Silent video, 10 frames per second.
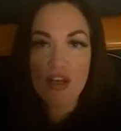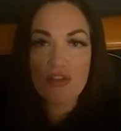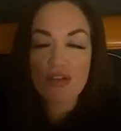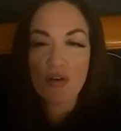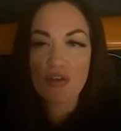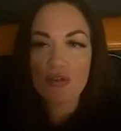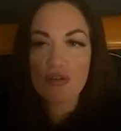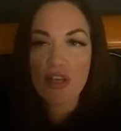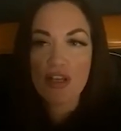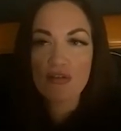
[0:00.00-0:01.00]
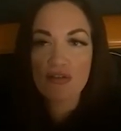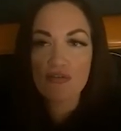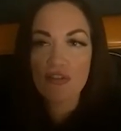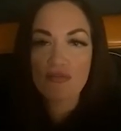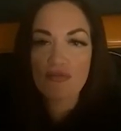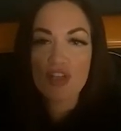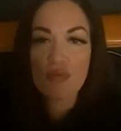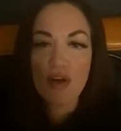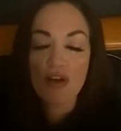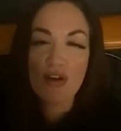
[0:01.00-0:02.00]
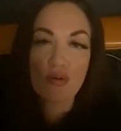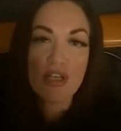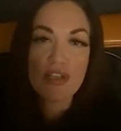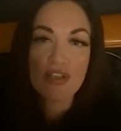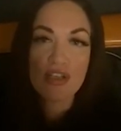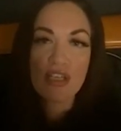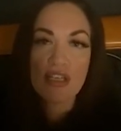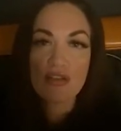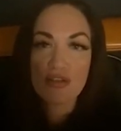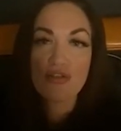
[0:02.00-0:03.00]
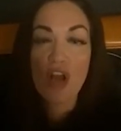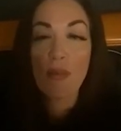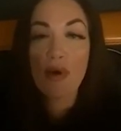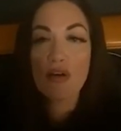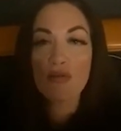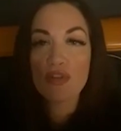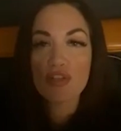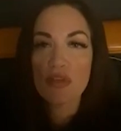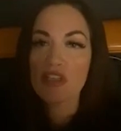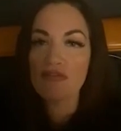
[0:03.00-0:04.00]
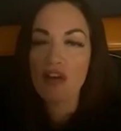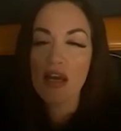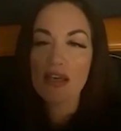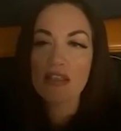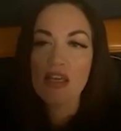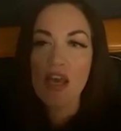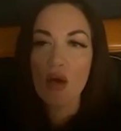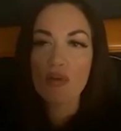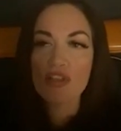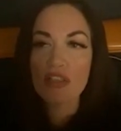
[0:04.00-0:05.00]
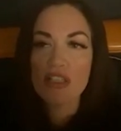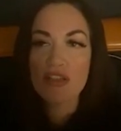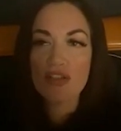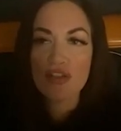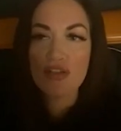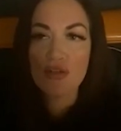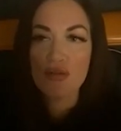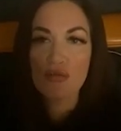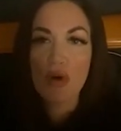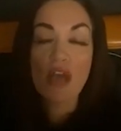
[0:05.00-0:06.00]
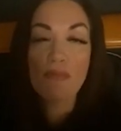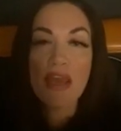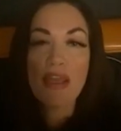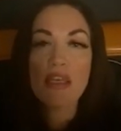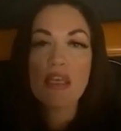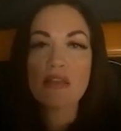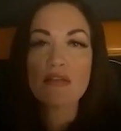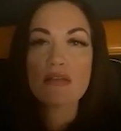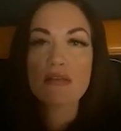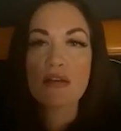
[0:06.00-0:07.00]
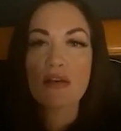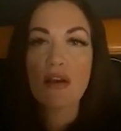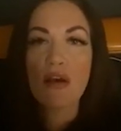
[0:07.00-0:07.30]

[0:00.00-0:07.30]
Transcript: So the answer to the first part of your question is trauma, which we defined, which leads to unmet needs.